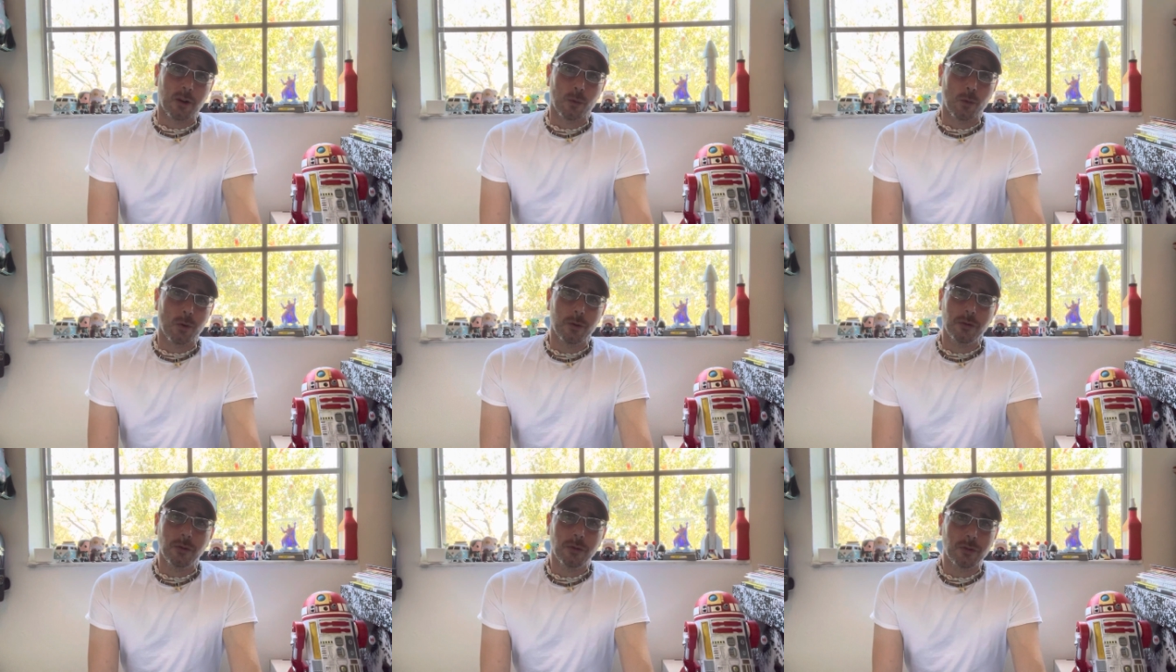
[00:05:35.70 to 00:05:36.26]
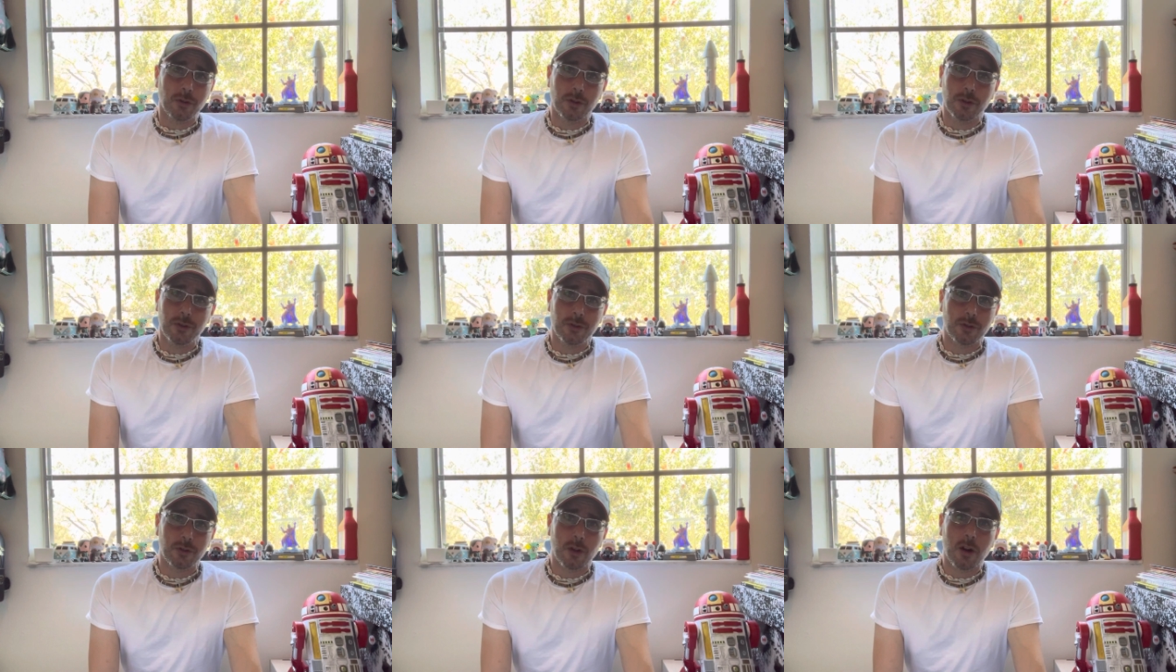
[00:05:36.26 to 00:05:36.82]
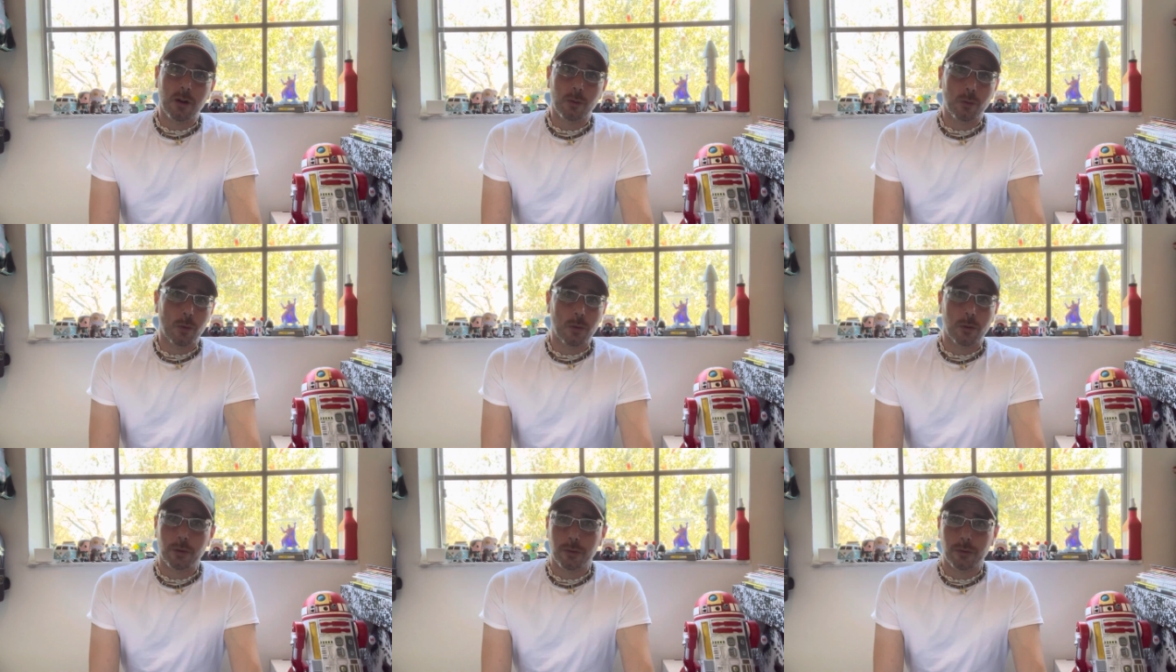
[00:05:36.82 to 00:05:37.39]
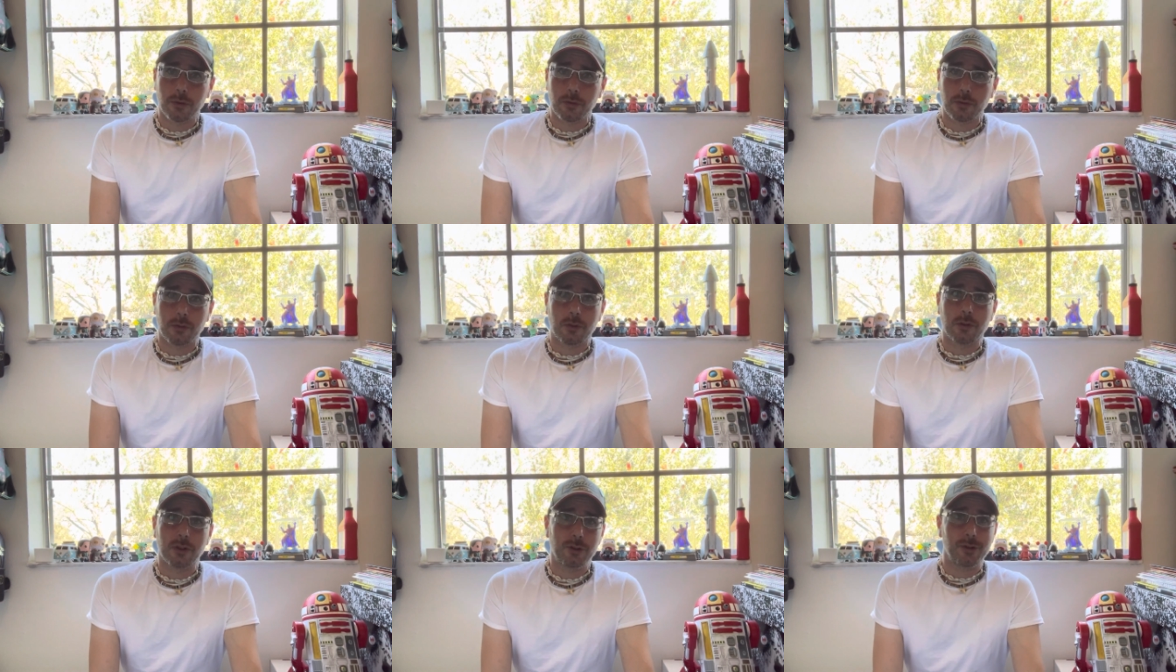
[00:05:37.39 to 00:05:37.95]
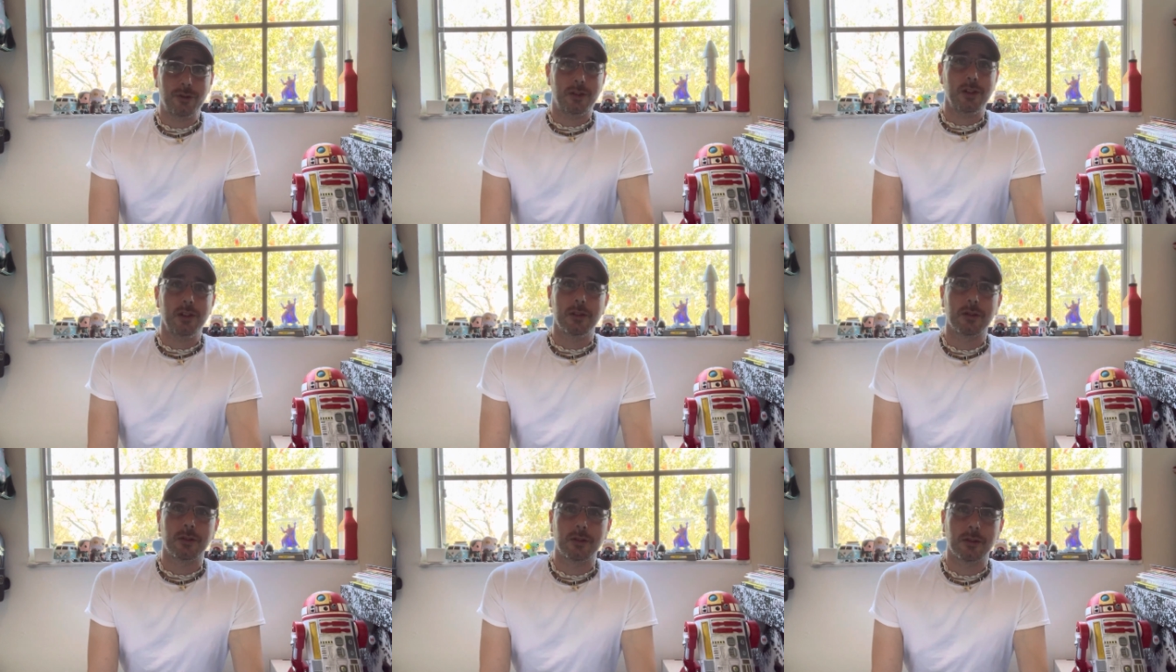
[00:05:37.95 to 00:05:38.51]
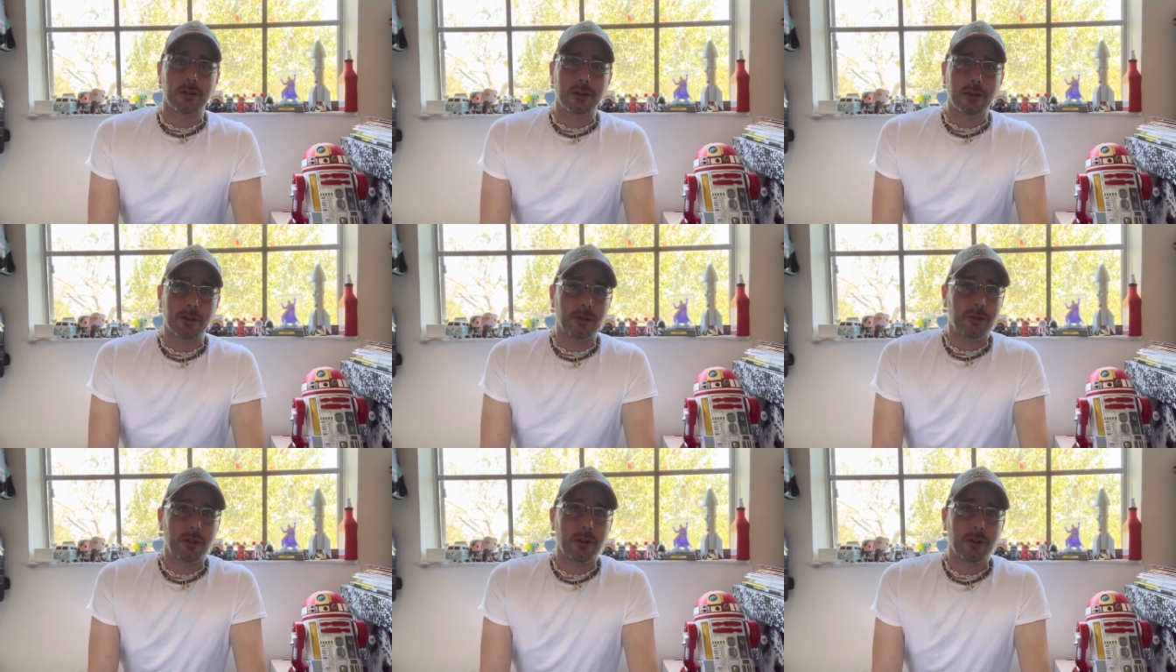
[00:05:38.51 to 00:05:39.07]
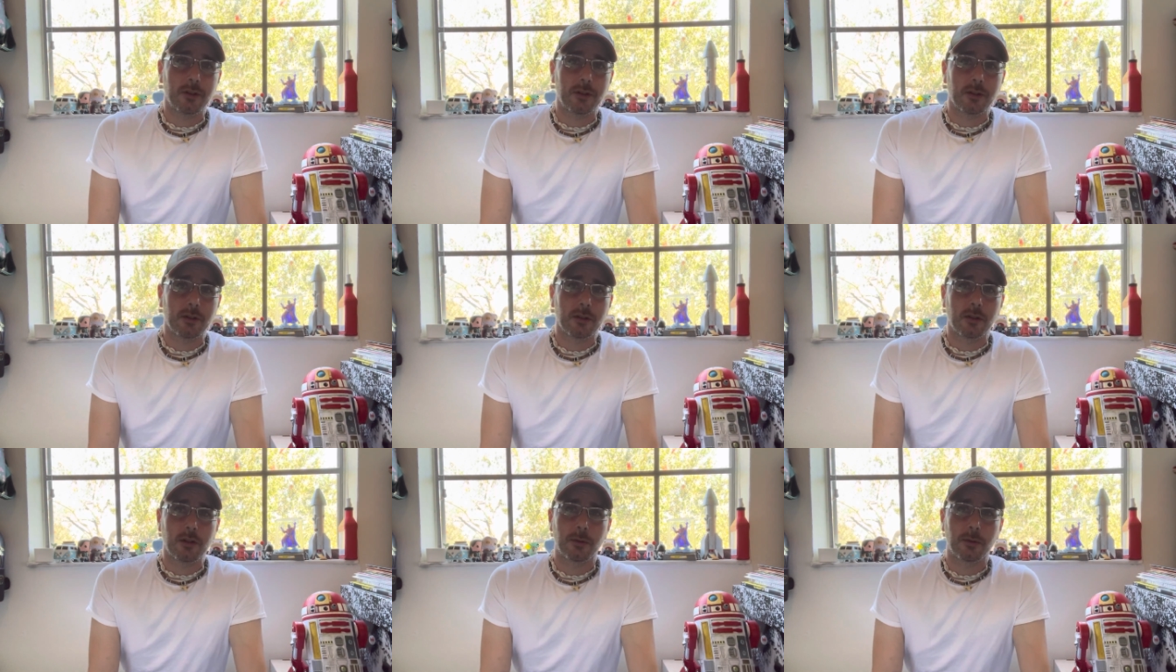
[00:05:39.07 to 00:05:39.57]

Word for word: Wars is good Star Wars. It just is. It just is.